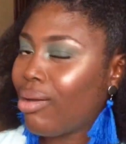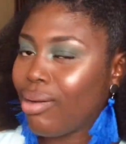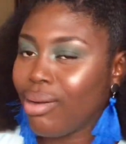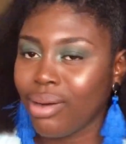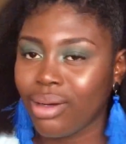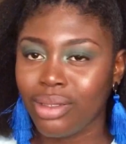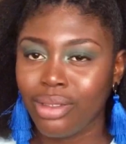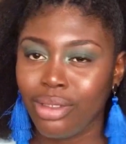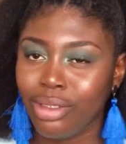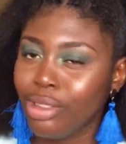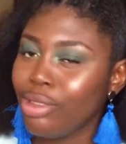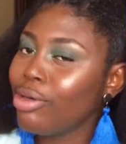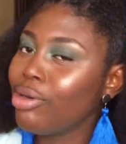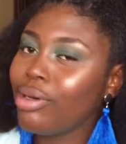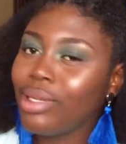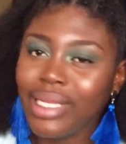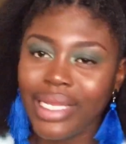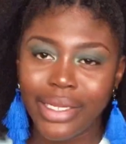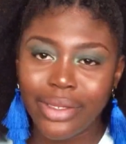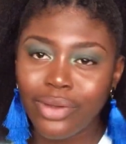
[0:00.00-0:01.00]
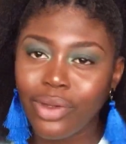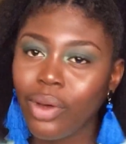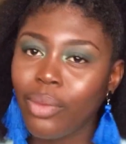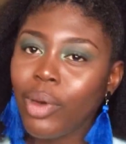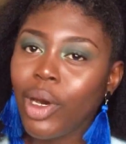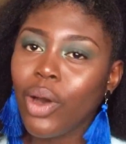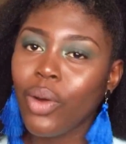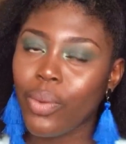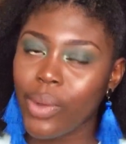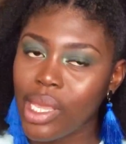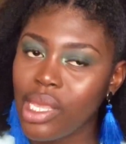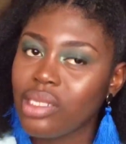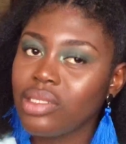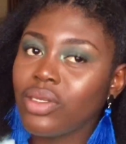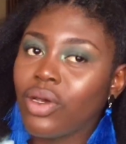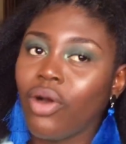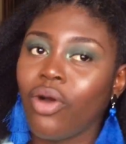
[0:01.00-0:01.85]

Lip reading: or like normal ways